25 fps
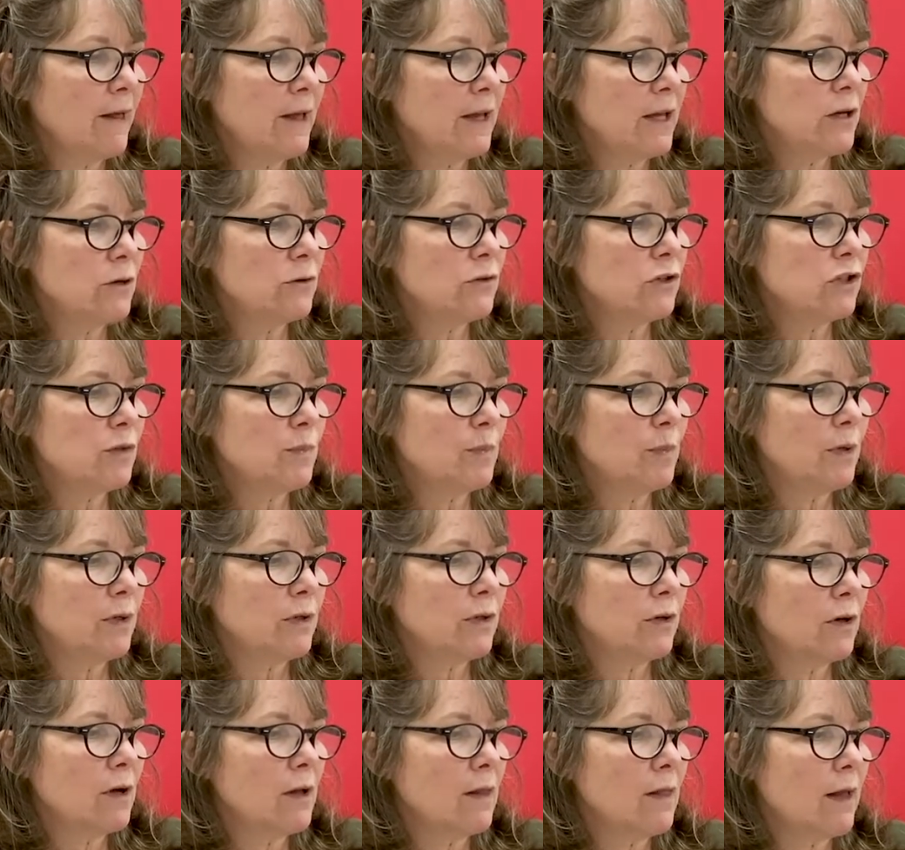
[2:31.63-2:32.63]
You just put
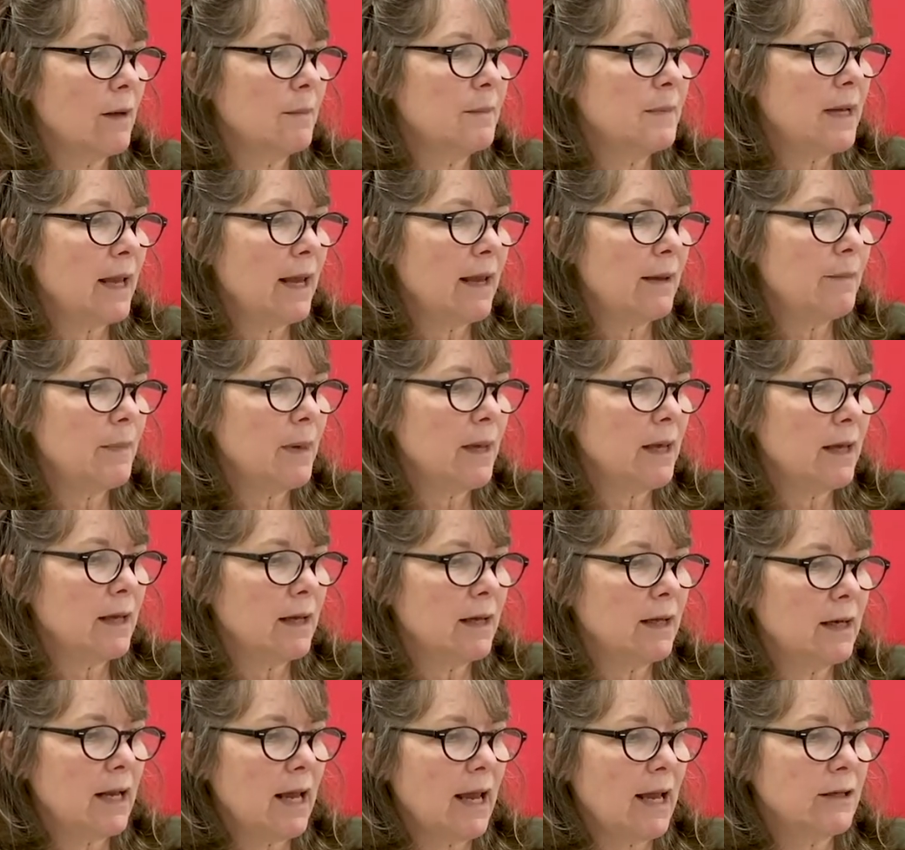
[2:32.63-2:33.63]
your club name
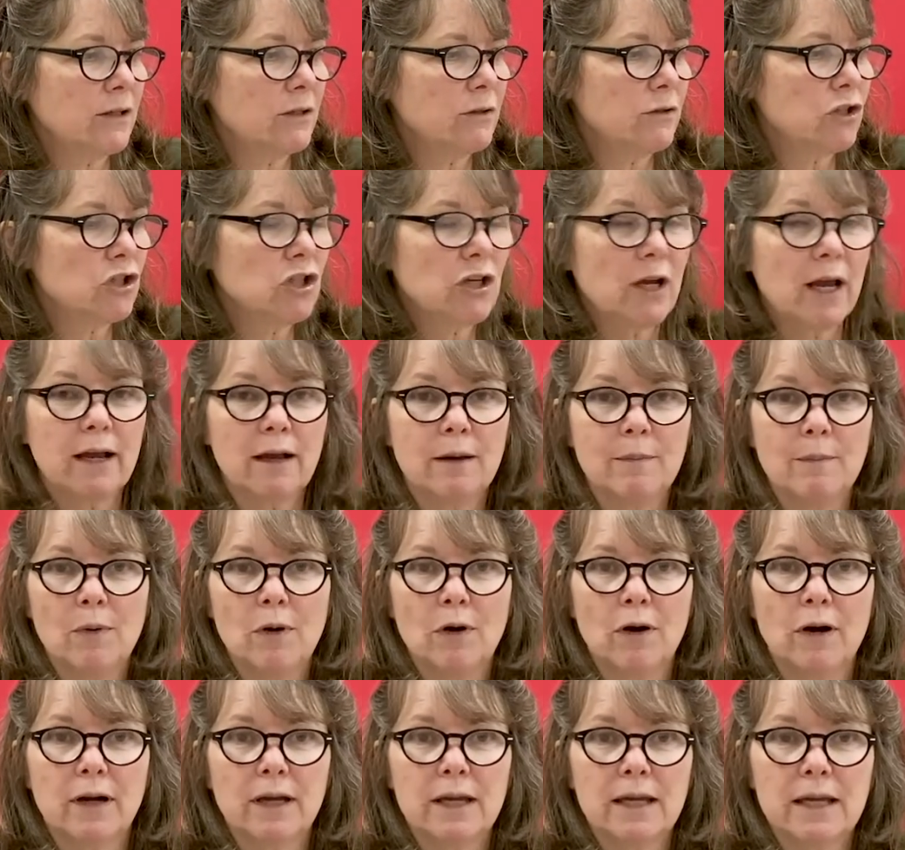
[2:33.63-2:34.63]
in and you check
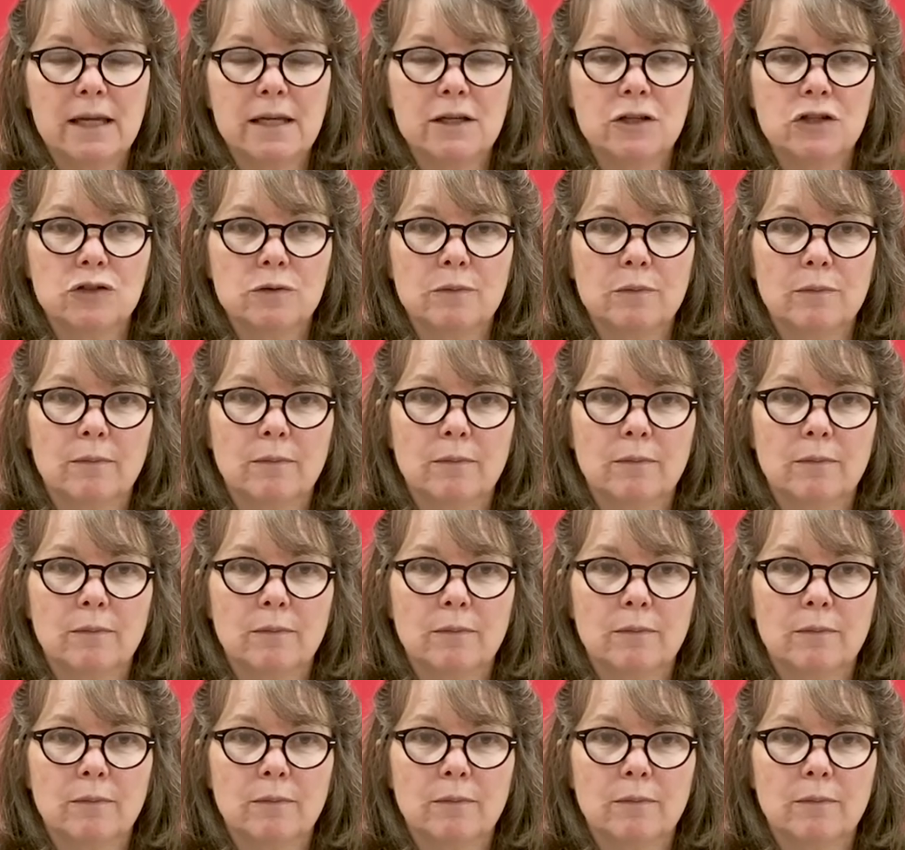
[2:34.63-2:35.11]
mark each